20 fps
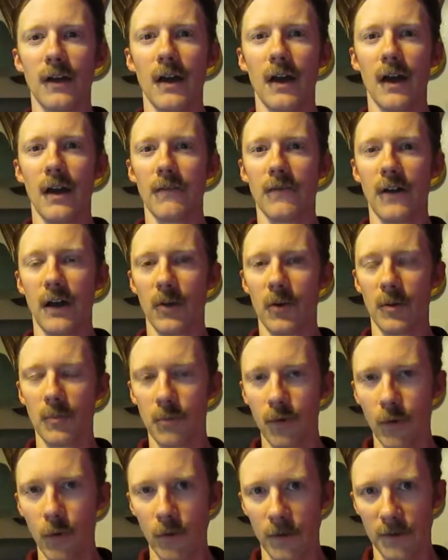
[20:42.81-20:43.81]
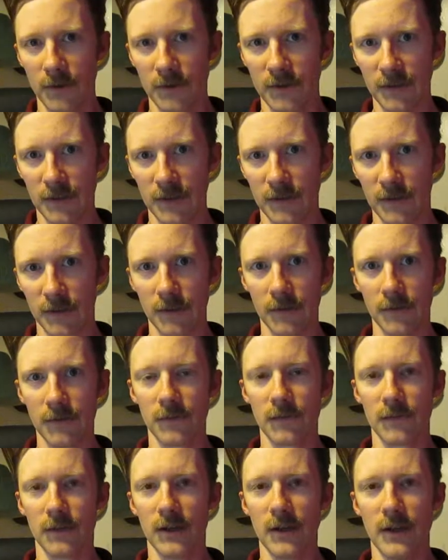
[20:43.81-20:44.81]
of how important it
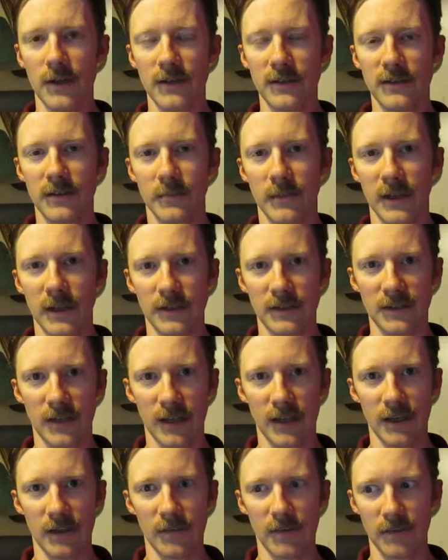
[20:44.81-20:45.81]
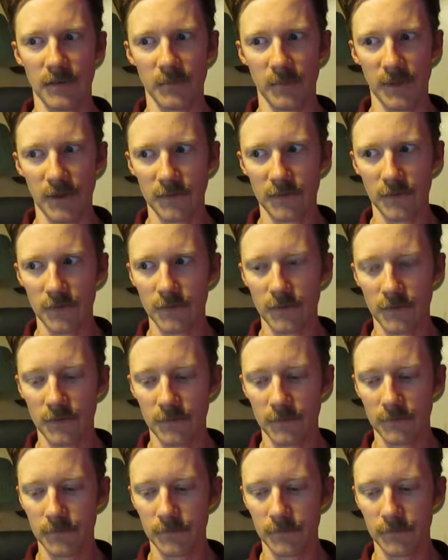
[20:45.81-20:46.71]
is to maintain this message.